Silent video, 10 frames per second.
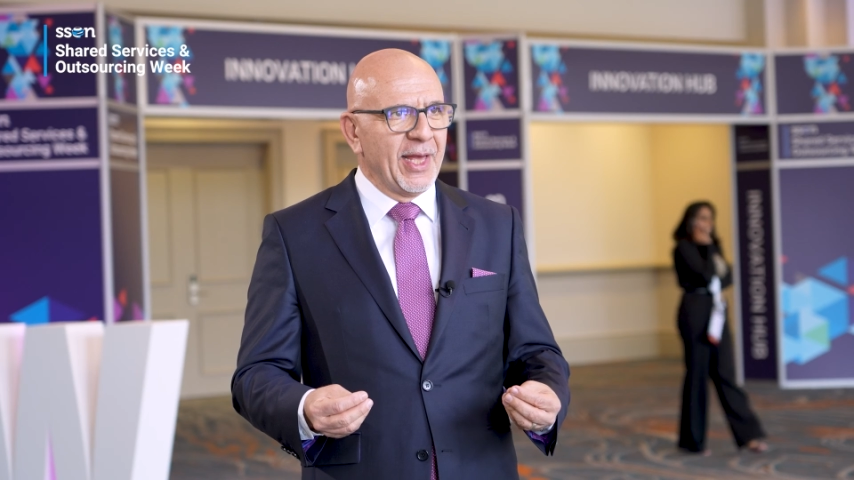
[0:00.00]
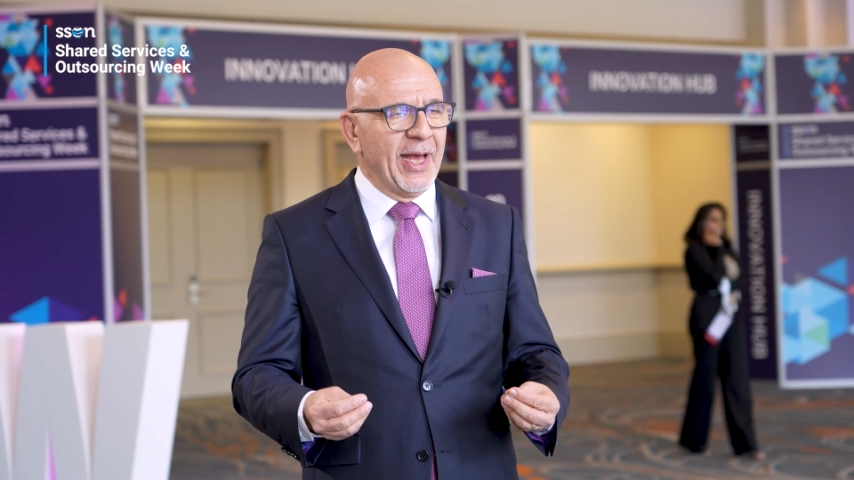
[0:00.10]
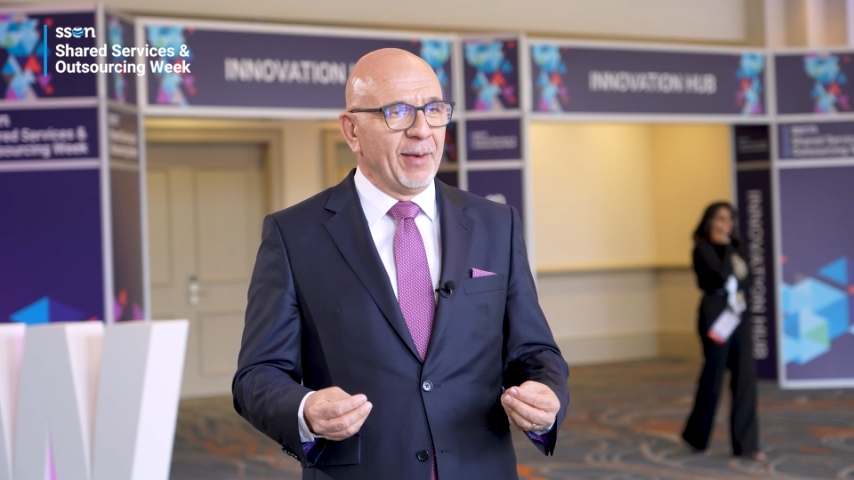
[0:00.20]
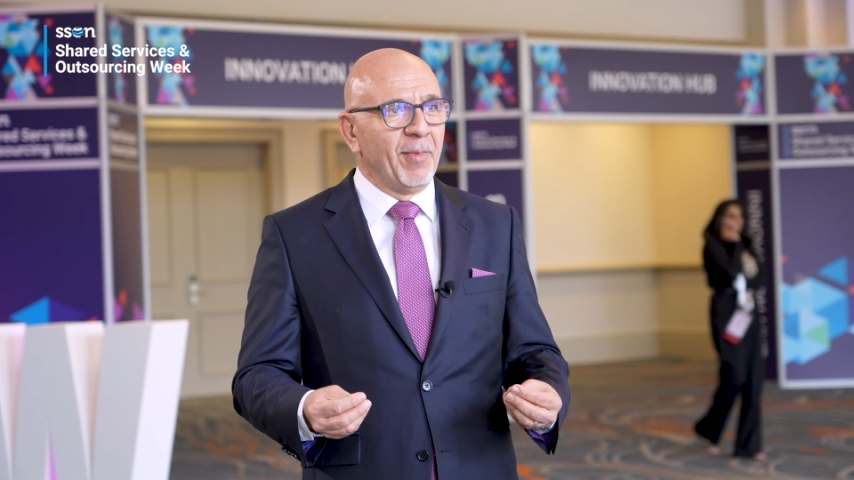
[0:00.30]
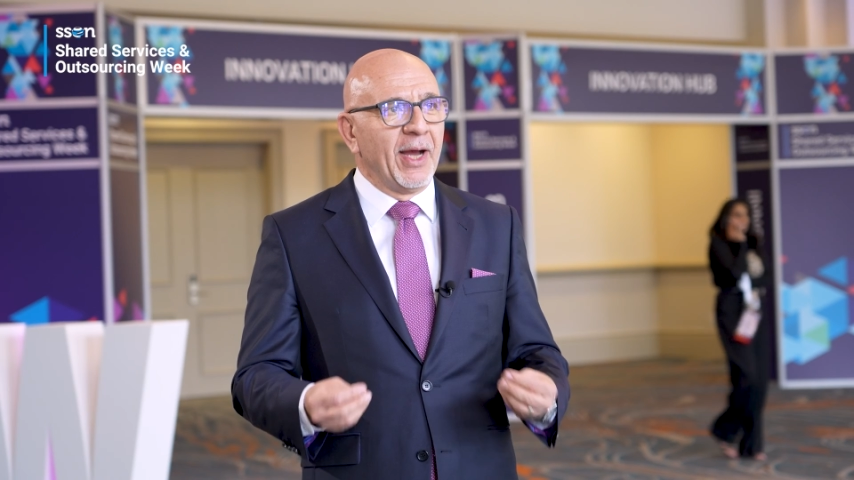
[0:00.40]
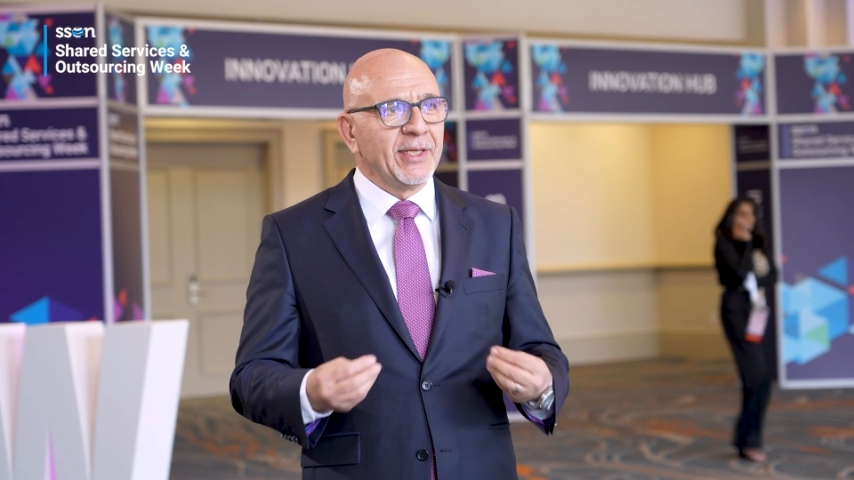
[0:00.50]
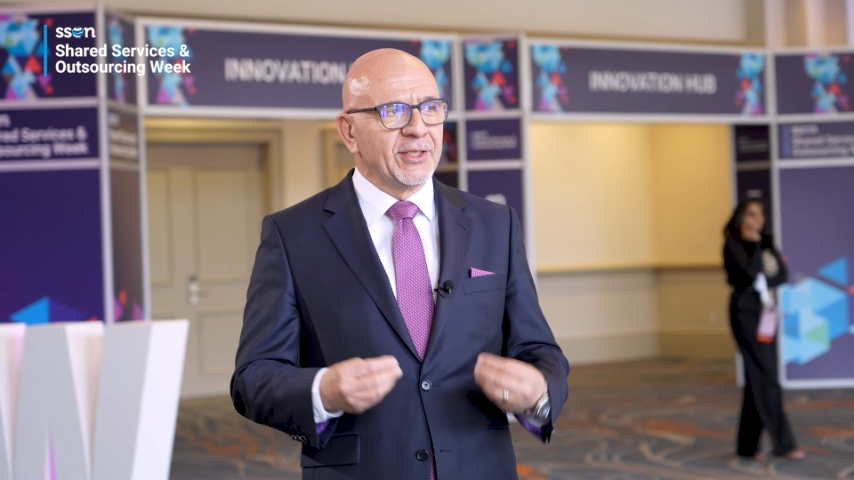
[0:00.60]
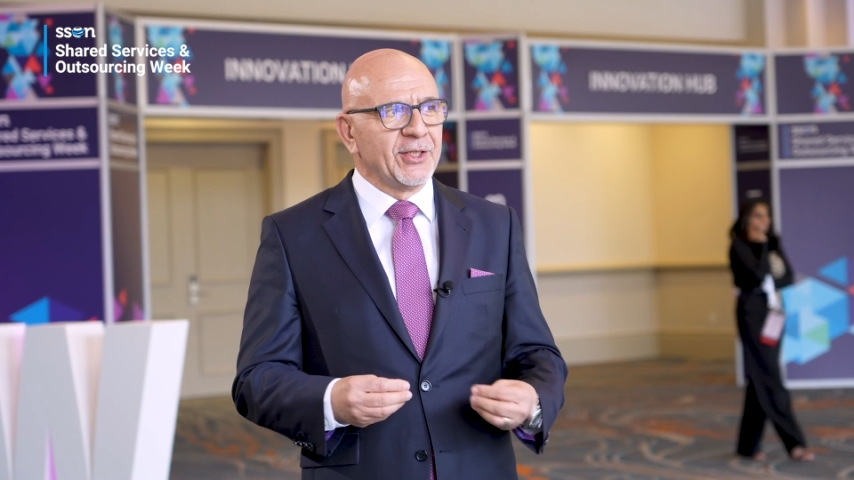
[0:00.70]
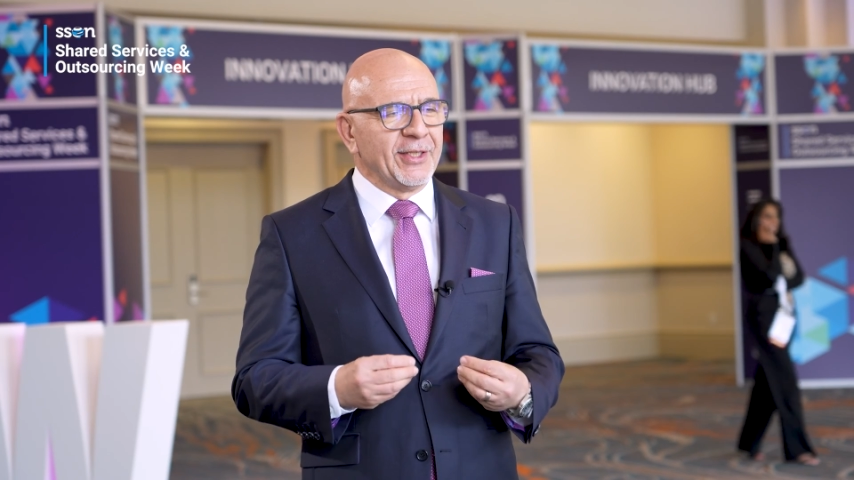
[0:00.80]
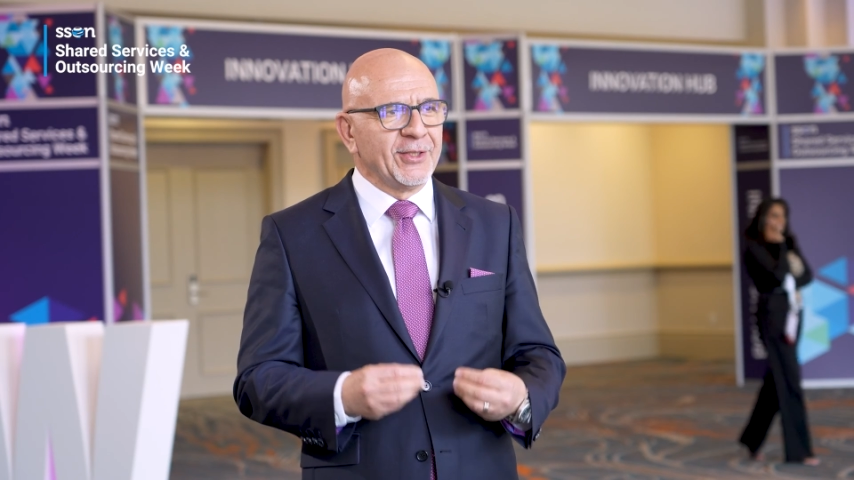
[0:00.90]
And my
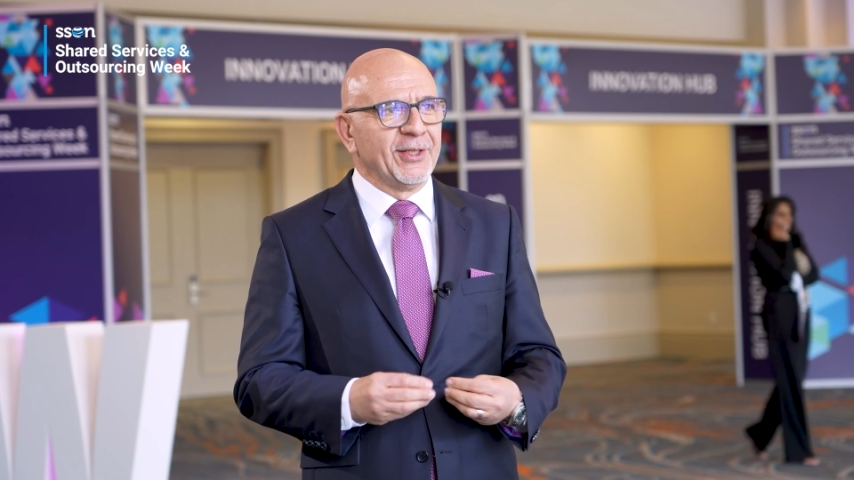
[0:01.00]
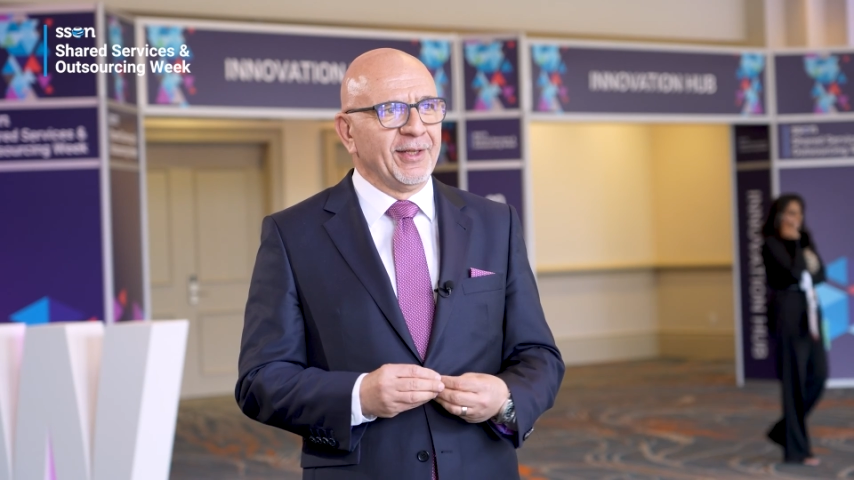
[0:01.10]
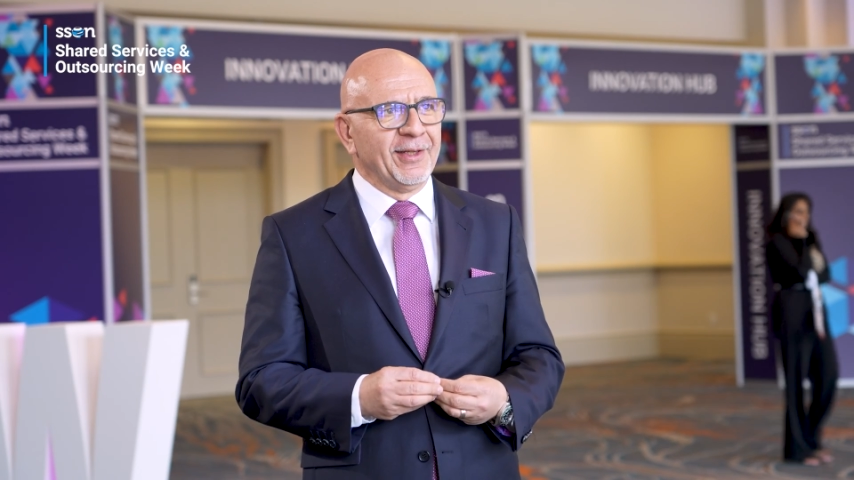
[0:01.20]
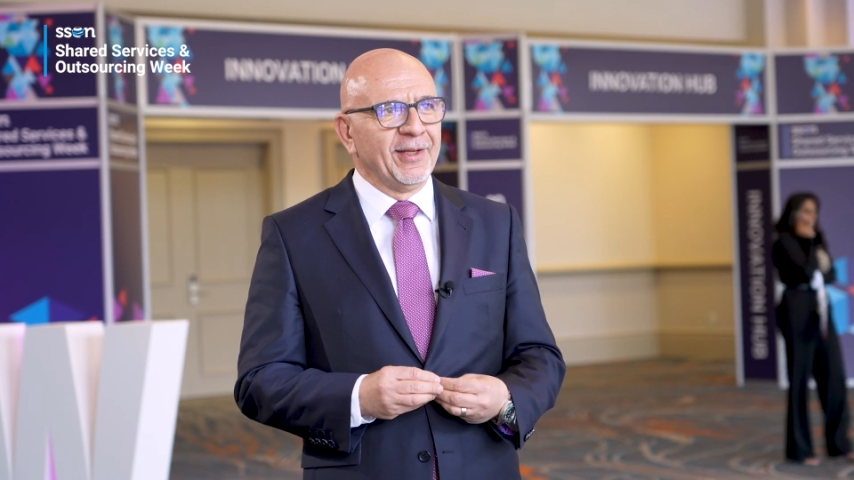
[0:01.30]
suggestion